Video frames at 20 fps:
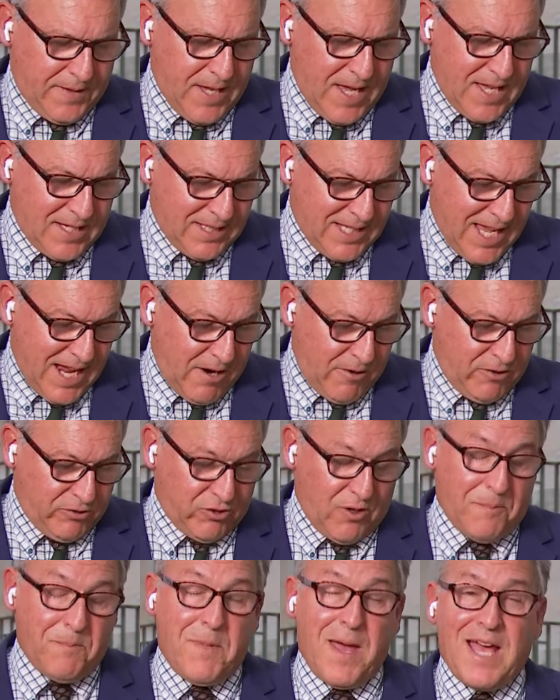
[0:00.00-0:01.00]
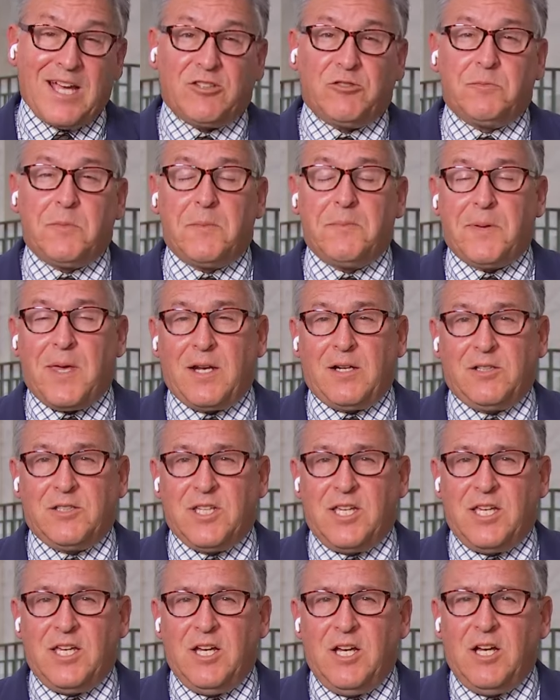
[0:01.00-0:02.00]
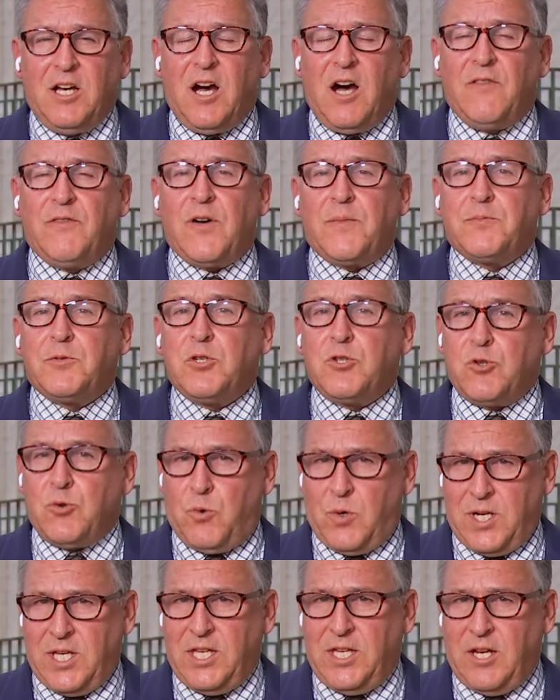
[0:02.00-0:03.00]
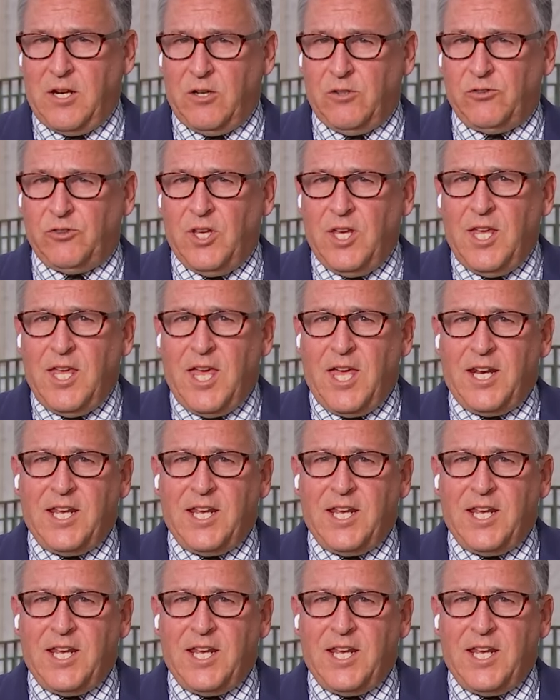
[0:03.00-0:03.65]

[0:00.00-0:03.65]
and that carries a maximum penalty of up to 20 years.